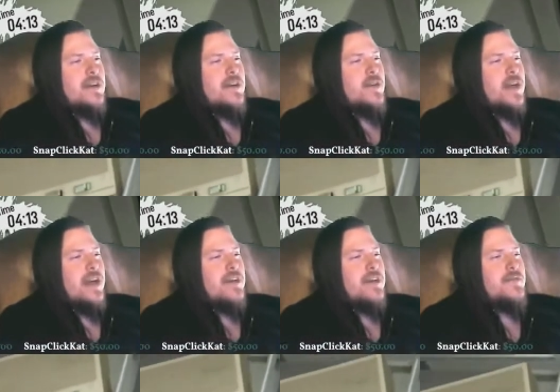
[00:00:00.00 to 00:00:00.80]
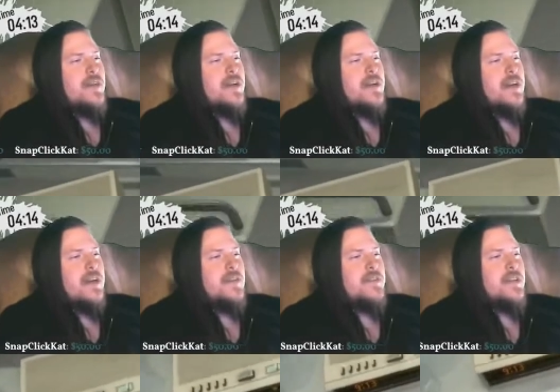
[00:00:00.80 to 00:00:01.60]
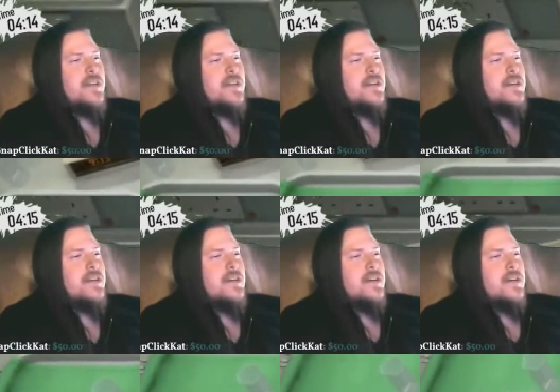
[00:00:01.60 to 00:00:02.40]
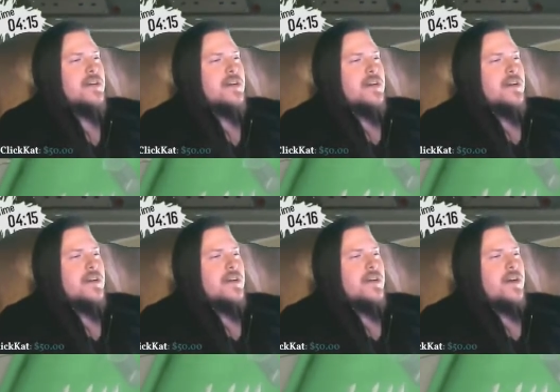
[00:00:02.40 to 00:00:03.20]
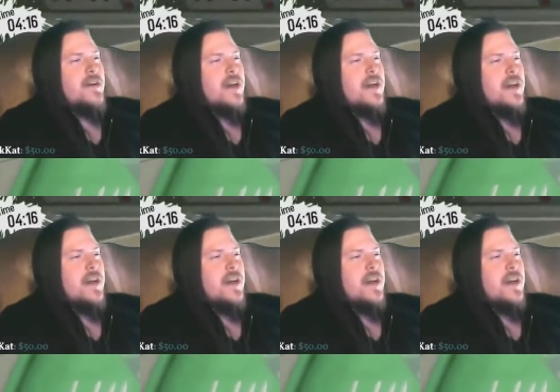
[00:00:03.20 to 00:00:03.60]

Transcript: Okay, very carefully. Okay.